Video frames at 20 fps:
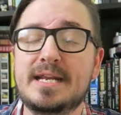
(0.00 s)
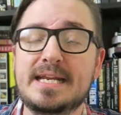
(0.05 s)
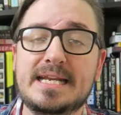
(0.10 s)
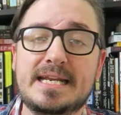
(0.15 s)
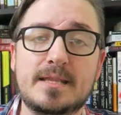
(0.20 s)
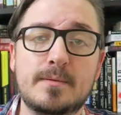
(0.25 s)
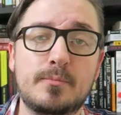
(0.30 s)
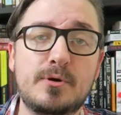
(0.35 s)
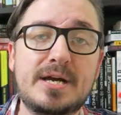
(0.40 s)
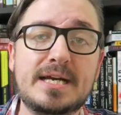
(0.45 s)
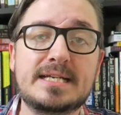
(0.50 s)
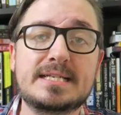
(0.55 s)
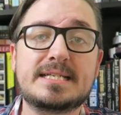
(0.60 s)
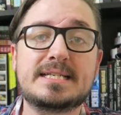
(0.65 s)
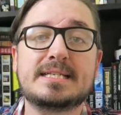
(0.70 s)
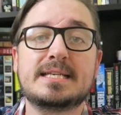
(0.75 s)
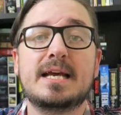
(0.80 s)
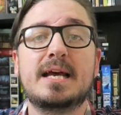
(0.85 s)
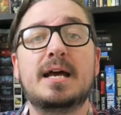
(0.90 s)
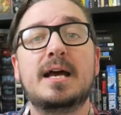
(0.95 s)
hit any of the
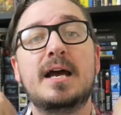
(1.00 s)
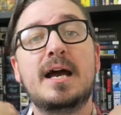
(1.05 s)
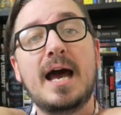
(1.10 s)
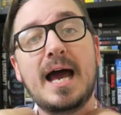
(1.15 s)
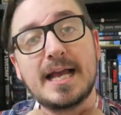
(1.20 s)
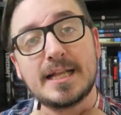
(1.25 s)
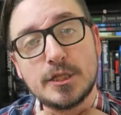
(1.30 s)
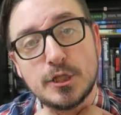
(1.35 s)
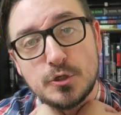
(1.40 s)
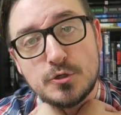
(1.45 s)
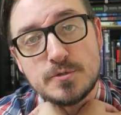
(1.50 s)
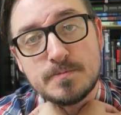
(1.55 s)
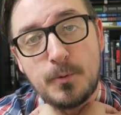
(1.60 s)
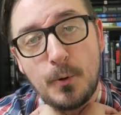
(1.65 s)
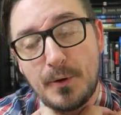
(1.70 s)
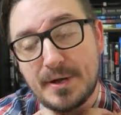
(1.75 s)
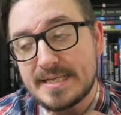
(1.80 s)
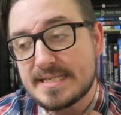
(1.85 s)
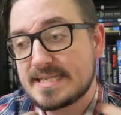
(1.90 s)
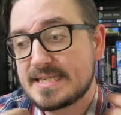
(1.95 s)
bricks, I lose
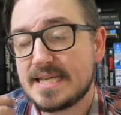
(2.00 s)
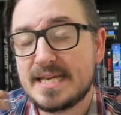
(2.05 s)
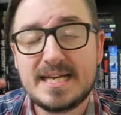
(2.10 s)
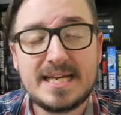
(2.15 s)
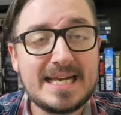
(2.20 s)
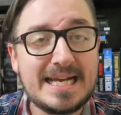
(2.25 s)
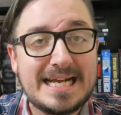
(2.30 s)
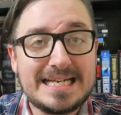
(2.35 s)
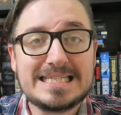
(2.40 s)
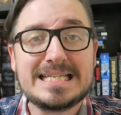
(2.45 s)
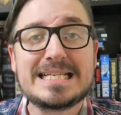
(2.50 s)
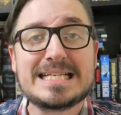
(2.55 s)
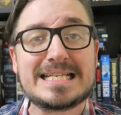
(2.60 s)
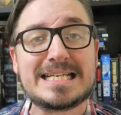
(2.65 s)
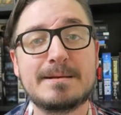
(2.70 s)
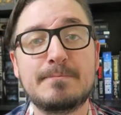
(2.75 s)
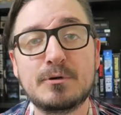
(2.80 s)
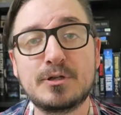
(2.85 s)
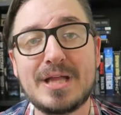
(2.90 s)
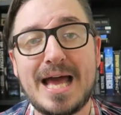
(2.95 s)
points. It's as
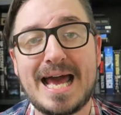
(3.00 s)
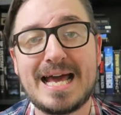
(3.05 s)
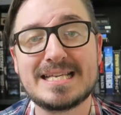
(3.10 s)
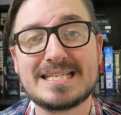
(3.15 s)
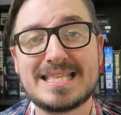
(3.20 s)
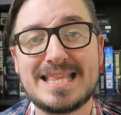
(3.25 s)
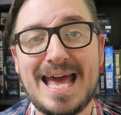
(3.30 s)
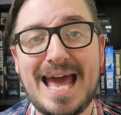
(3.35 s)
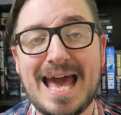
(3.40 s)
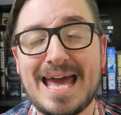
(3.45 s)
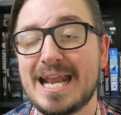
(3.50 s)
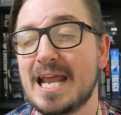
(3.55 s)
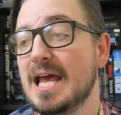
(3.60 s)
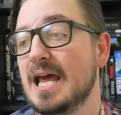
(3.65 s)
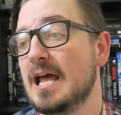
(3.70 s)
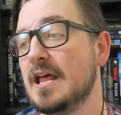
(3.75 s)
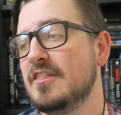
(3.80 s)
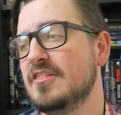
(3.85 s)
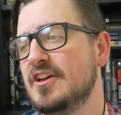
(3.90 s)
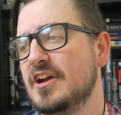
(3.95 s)
simple as that.
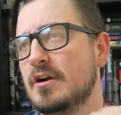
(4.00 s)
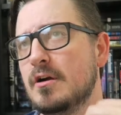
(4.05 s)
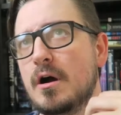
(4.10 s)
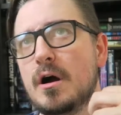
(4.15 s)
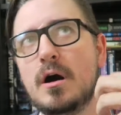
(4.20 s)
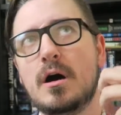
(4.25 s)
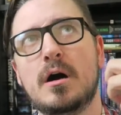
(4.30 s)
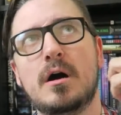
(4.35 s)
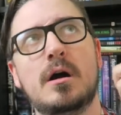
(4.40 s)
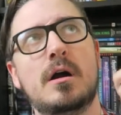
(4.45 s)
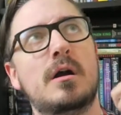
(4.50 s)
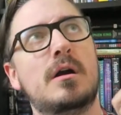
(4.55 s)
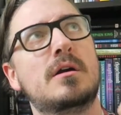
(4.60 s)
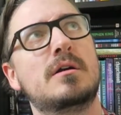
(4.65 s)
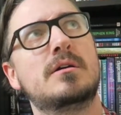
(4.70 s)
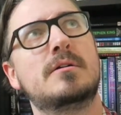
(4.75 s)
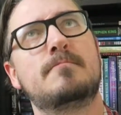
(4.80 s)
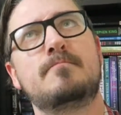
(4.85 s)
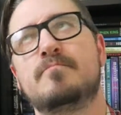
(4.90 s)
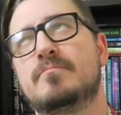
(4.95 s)
There
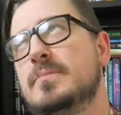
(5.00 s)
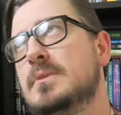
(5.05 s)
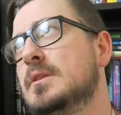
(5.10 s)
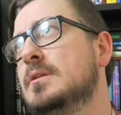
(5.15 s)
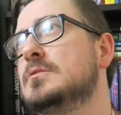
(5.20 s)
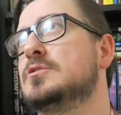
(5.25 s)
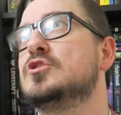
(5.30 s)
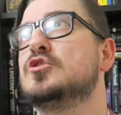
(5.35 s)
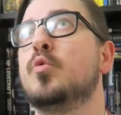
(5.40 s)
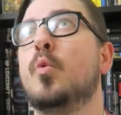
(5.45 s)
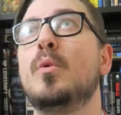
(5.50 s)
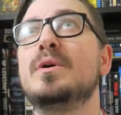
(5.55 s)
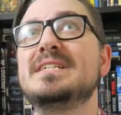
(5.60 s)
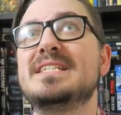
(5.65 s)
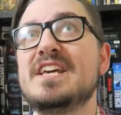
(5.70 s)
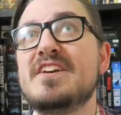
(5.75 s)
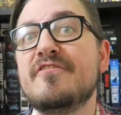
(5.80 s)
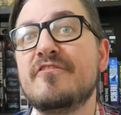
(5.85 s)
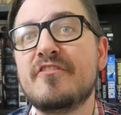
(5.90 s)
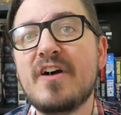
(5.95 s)
are
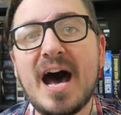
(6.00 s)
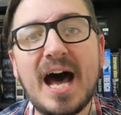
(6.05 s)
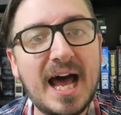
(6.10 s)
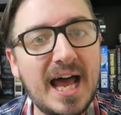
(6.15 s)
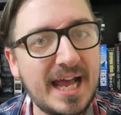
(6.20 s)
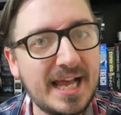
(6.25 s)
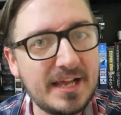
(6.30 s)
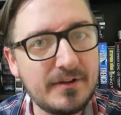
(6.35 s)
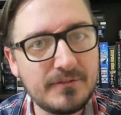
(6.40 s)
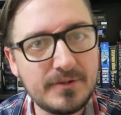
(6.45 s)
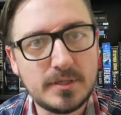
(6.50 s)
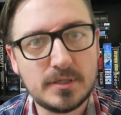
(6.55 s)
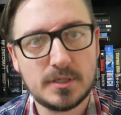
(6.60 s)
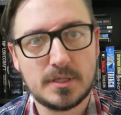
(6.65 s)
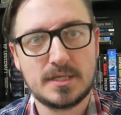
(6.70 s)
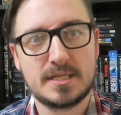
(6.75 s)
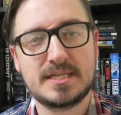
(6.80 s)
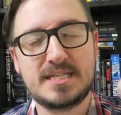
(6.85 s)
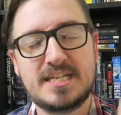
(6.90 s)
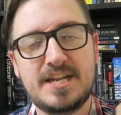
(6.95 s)
25
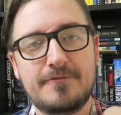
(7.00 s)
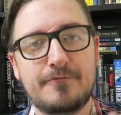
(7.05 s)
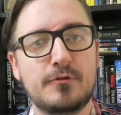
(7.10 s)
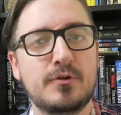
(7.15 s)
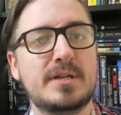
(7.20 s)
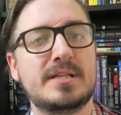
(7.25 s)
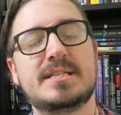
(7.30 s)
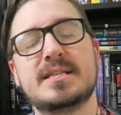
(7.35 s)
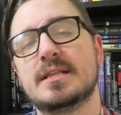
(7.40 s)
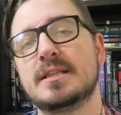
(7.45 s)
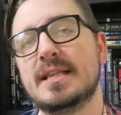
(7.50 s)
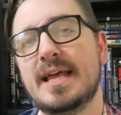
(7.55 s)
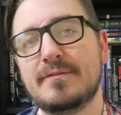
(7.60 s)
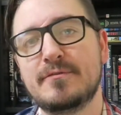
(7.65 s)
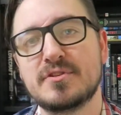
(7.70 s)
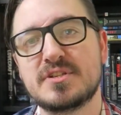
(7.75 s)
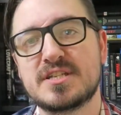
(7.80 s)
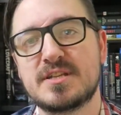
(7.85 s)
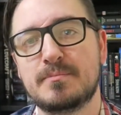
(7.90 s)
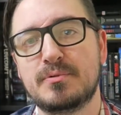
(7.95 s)
different
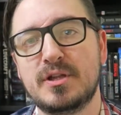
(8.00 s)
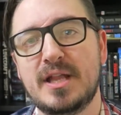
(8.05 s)
levels to